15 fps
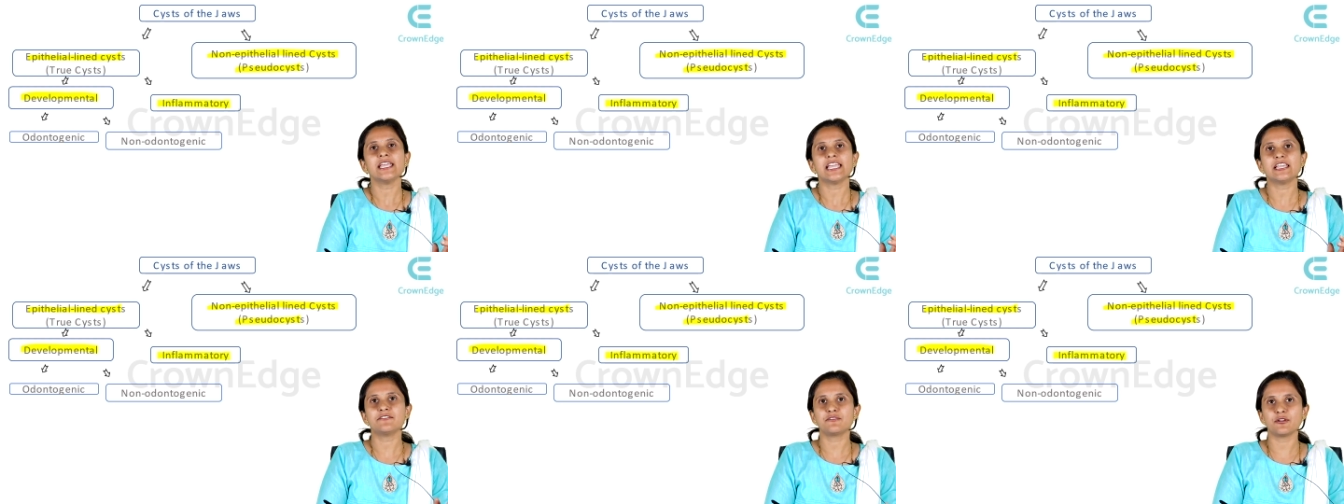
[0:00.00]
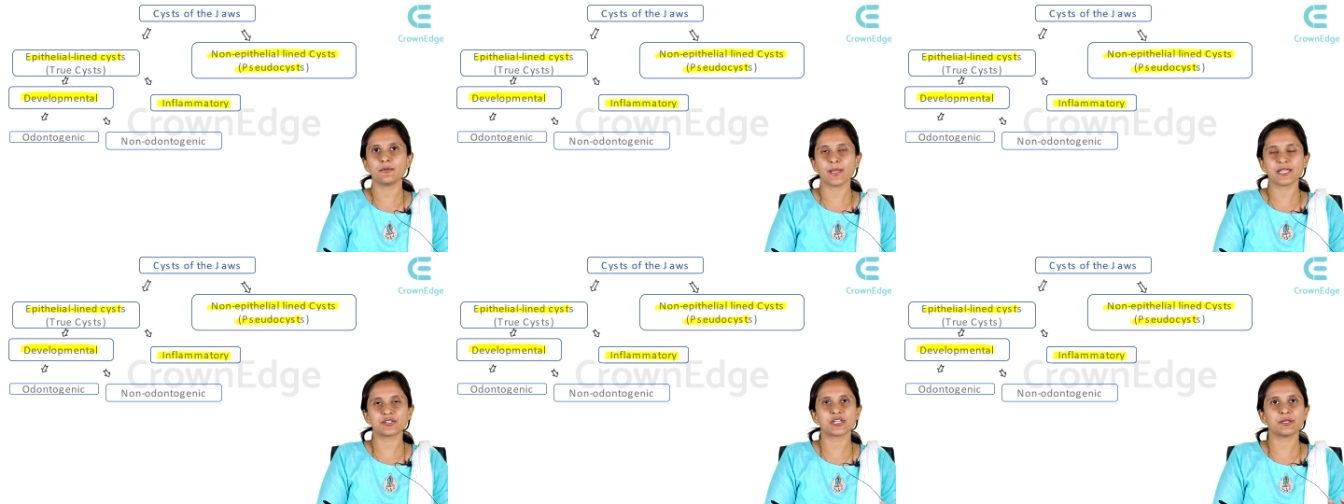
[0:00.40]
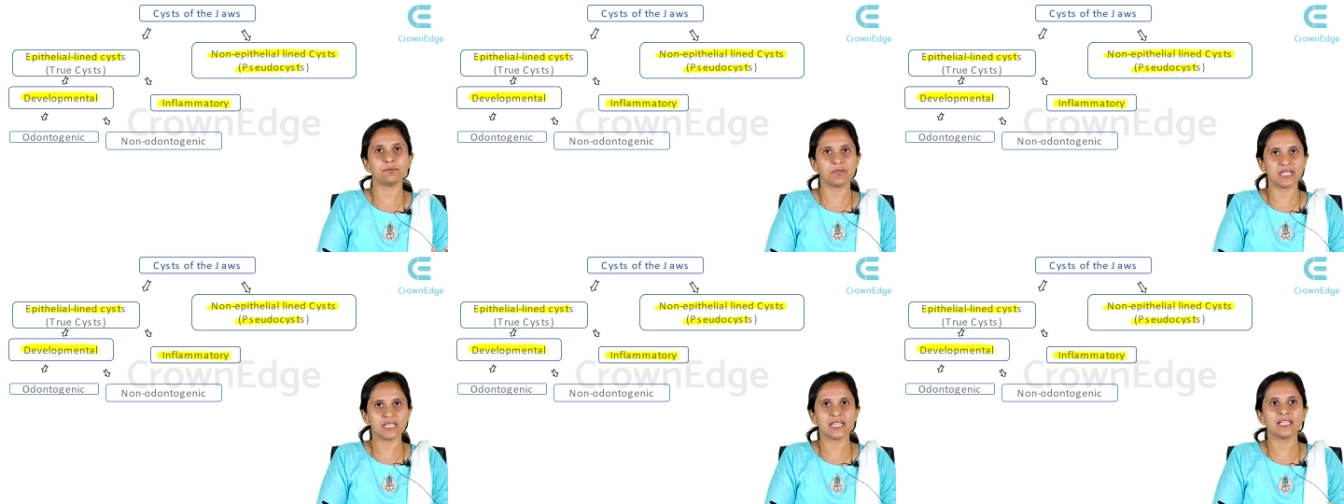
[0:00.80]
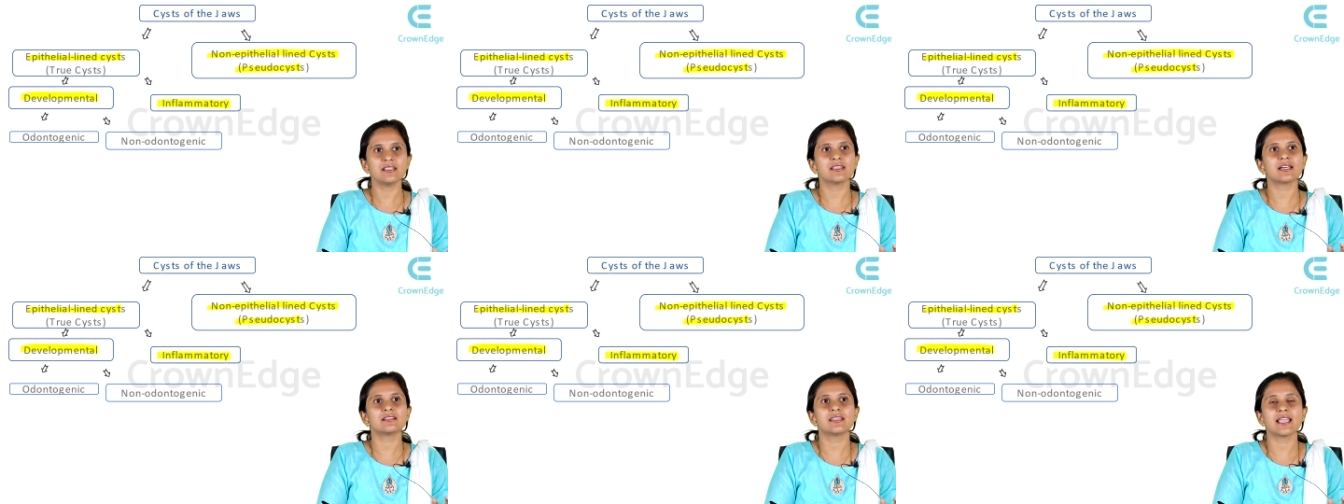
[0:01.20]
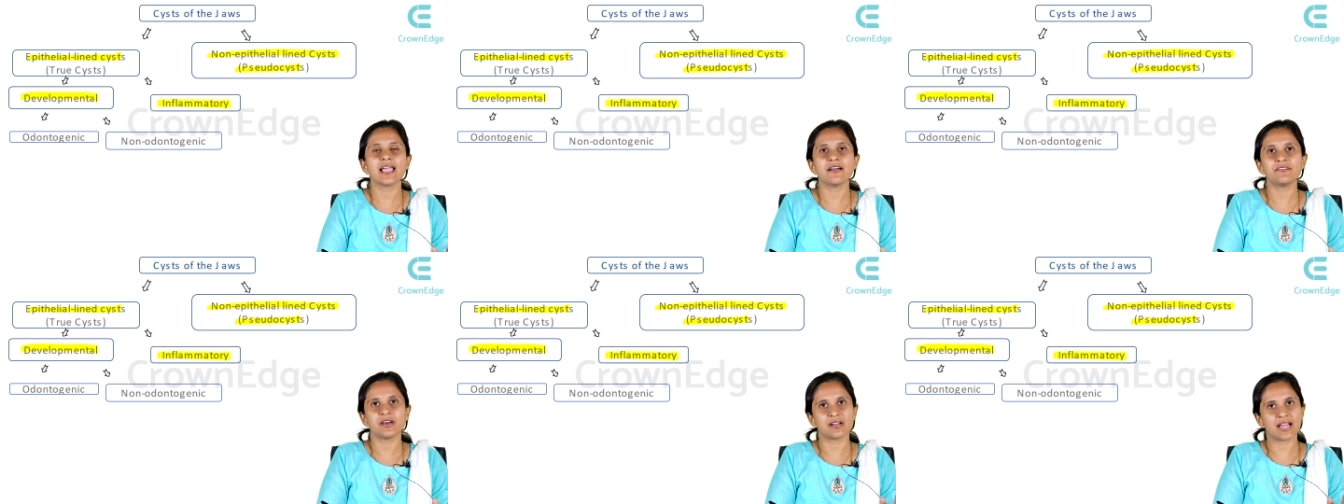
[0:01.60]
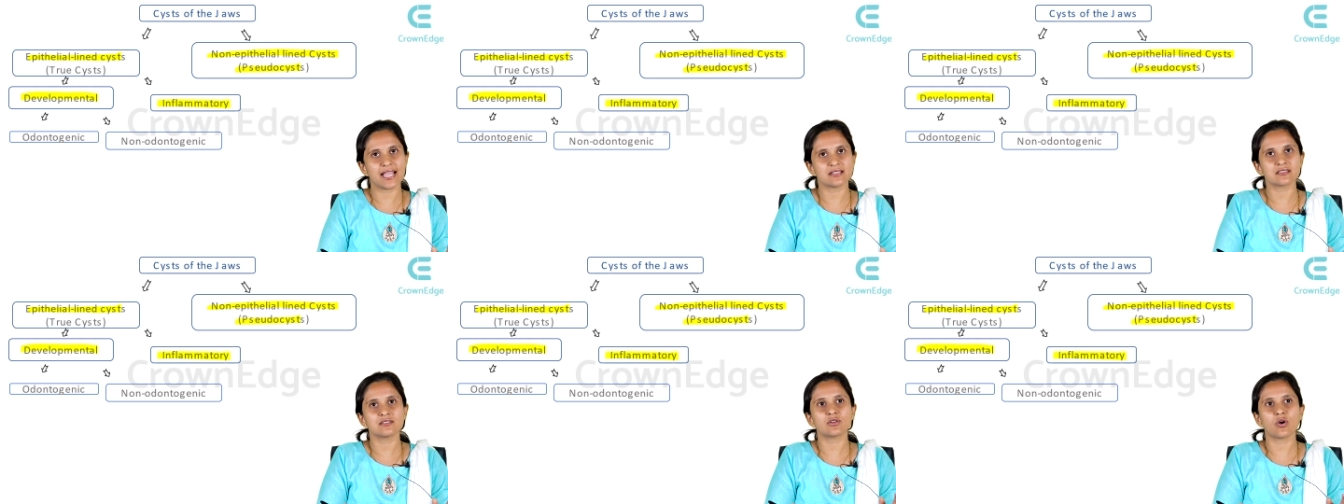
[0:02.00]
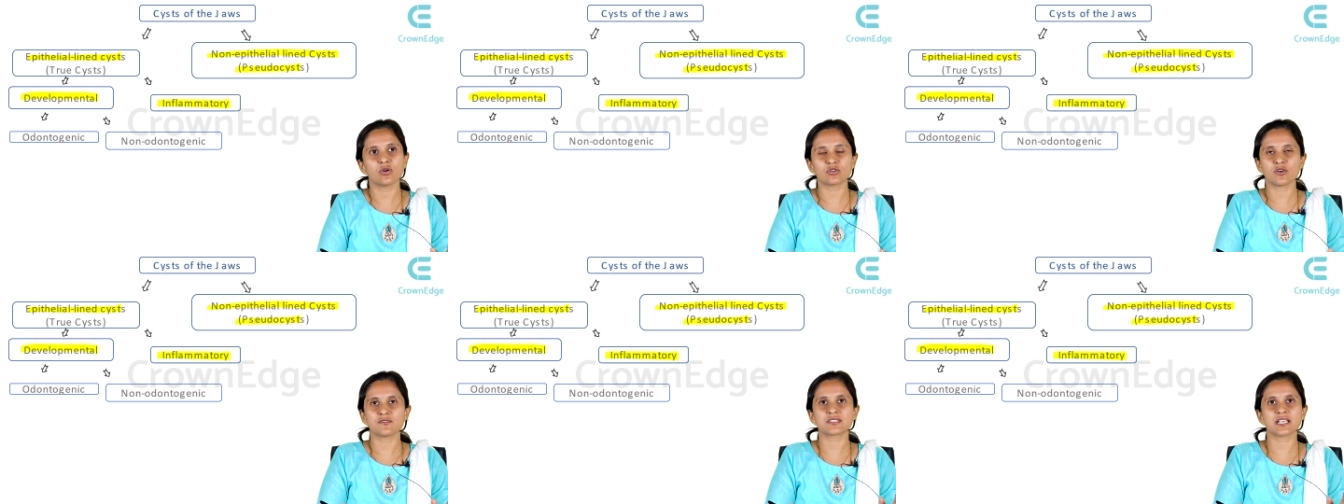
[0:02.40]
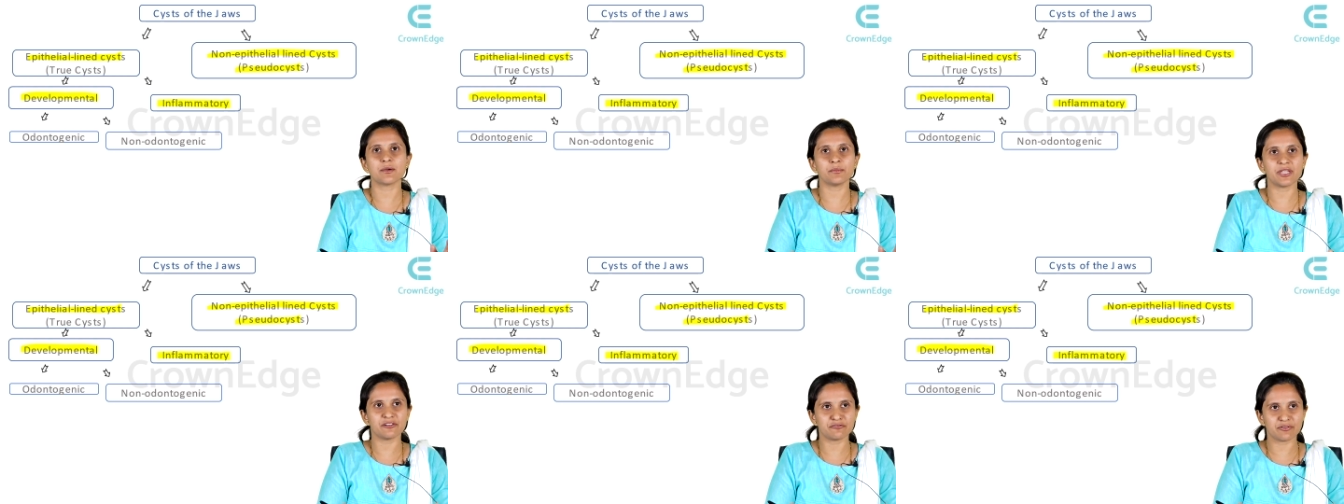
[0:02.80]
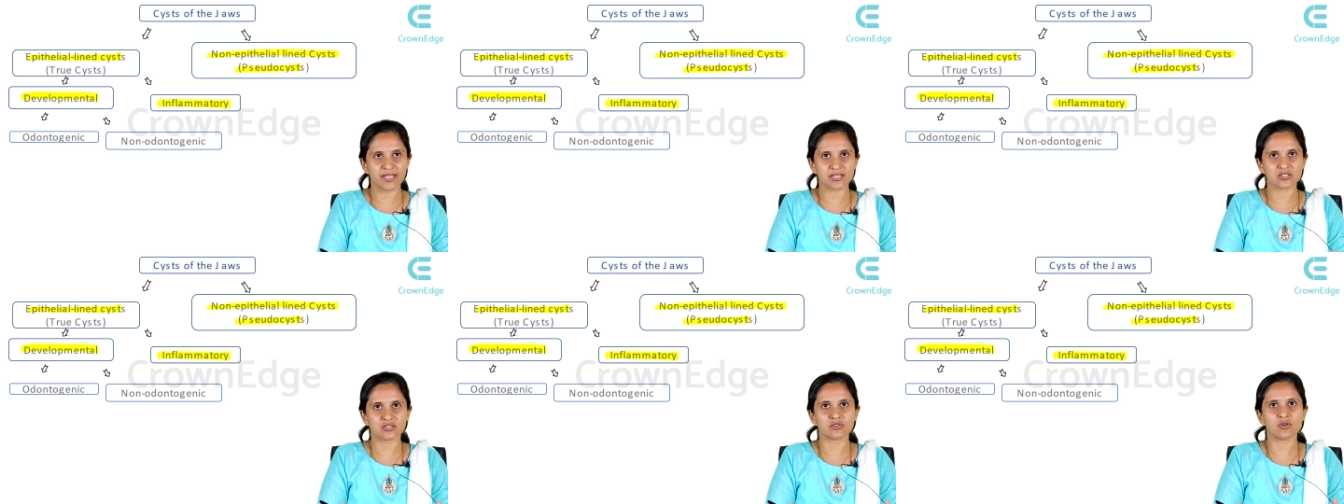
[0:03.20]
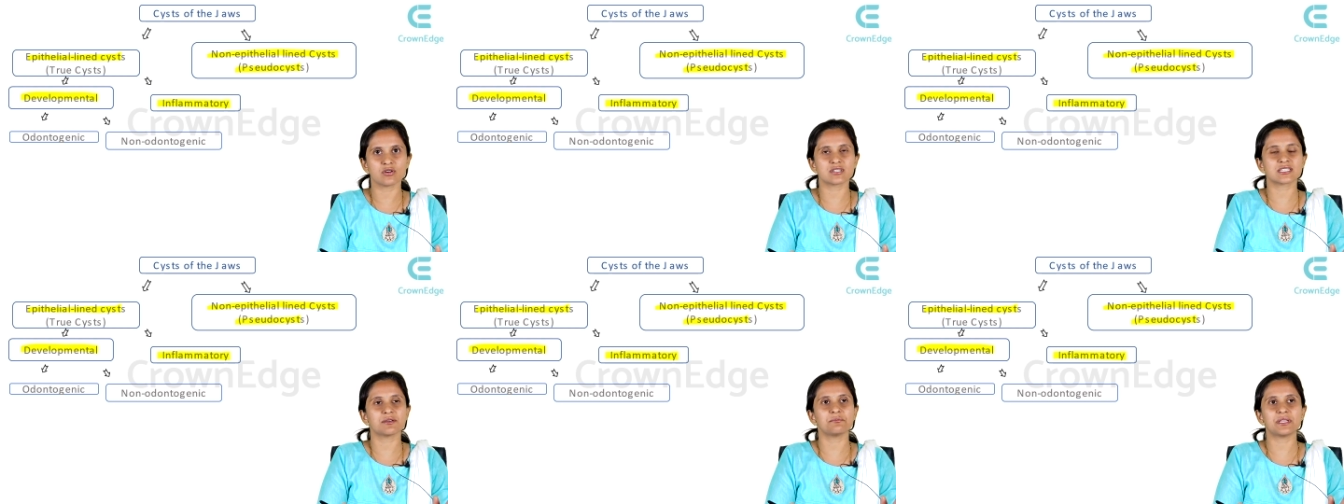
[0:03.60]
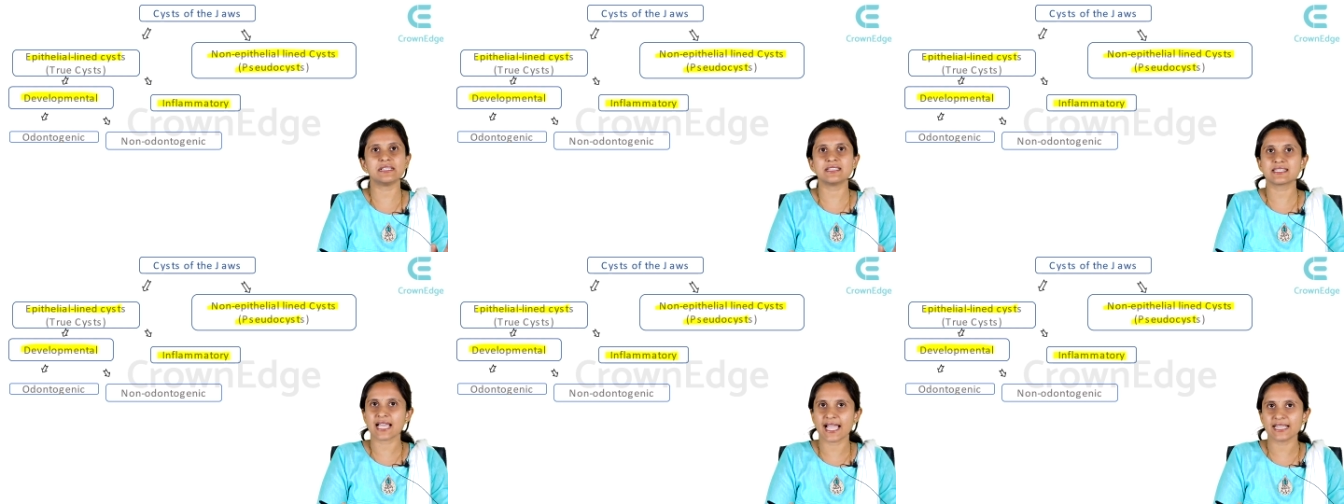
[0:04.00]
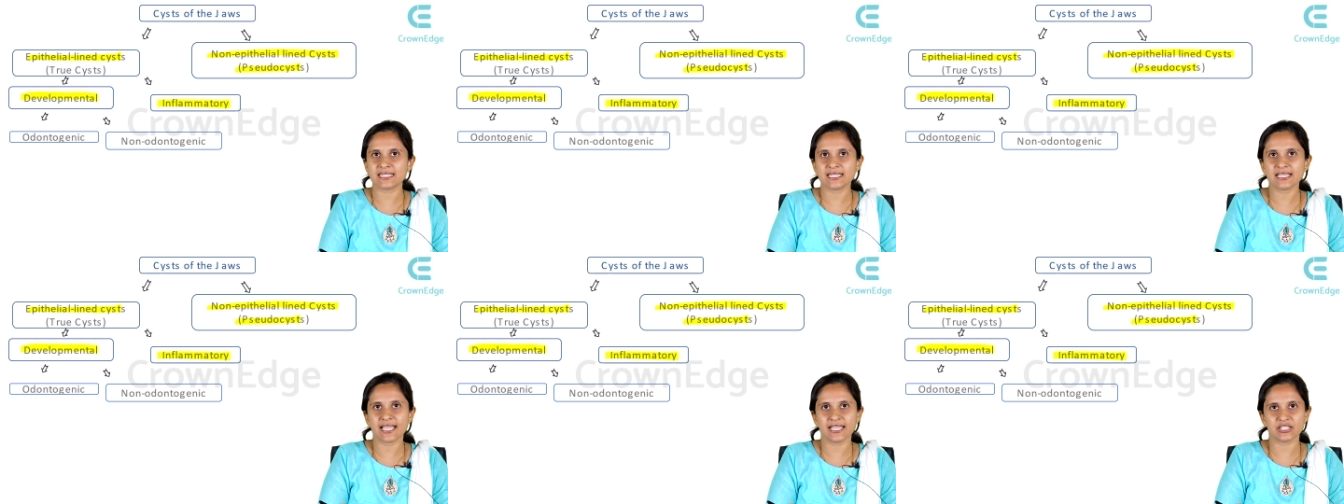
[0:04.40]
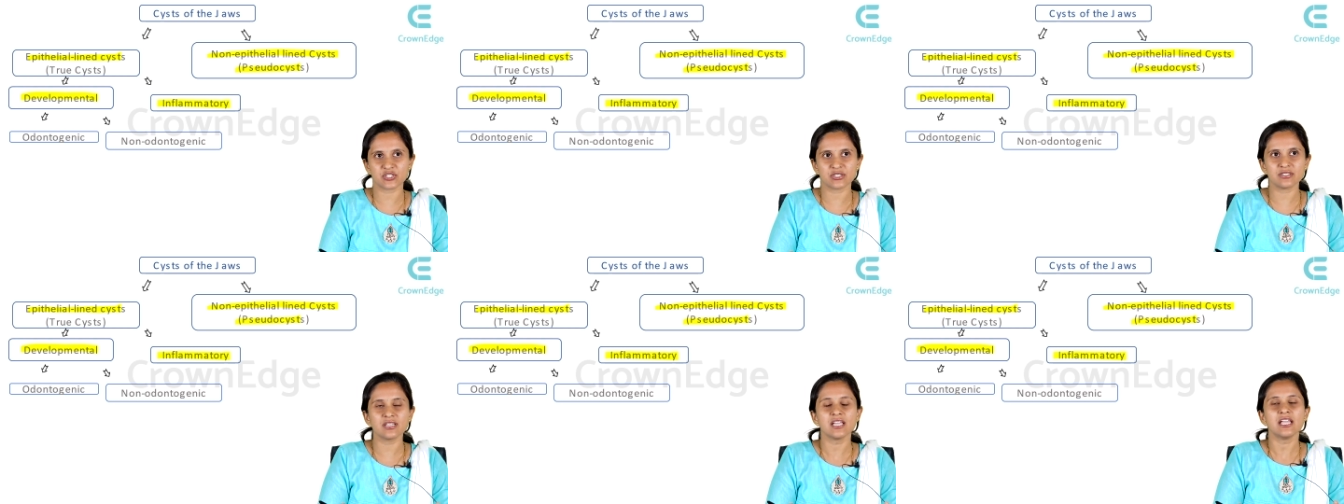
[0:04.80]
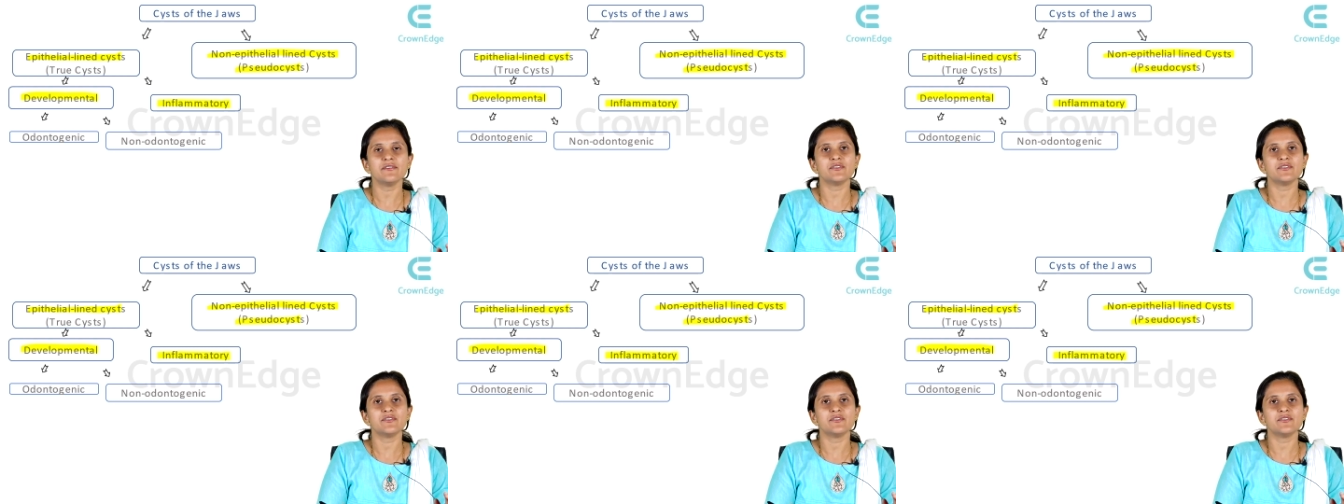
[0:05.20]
inflammatory meaning that they have arisen out of some infection or some inciting agent